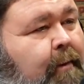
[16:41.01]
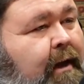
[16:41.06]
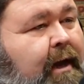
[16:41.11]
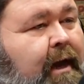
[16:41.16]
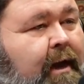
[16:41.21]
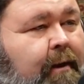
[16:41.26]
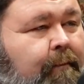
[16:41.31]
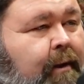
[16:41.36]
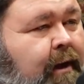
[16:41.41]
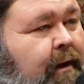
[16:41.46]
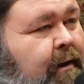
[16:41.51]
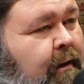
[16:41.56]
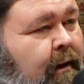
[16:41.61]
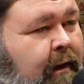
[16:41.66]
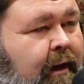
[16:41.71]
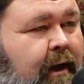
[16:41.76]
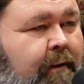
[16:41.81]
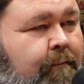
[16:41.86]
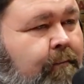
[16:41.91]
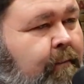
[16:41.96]
I can't
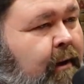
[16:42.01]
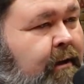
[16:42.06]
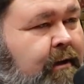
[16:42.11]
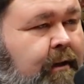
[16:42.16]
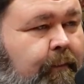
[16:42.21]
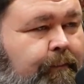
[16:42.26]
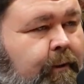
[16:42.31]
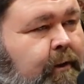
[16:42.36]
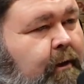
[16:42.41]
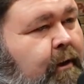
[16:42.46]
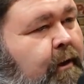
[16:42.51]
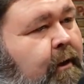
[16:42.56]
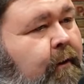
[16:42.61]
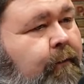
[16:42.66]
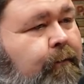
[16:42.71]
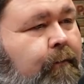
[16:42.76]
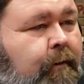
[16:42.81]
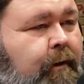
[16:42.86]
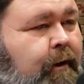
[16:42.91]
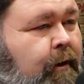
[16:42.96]
mix up
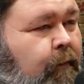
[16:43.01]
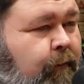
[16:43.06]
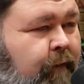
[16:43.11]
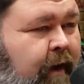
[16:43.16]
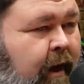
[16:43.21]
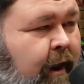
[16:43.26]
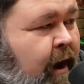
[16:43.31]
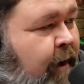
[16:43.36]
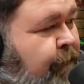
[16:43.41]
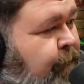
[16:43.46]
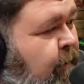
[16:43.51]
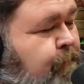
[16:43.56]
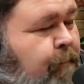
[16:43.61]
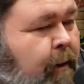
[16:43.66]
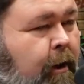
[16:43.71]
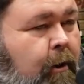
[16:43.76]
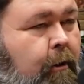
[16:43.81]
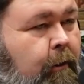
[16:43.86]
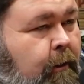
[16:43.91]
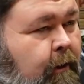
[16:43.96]
enough. Or we've got every
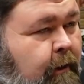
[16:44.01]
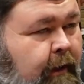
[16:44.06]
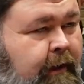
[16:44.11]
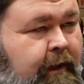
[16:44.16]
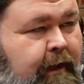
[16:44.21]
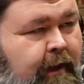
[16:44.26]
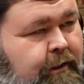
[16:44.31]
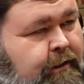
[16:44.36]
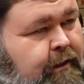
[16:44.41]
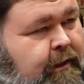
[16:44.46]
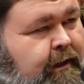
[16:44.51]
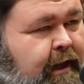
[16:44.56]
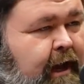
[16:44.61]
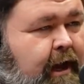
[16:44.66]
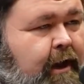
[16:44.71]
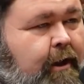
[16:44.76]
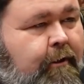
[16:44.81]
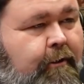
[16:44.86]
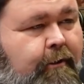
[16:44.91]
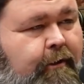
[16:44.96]
bowl in the kitchen
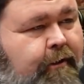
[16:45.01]
counters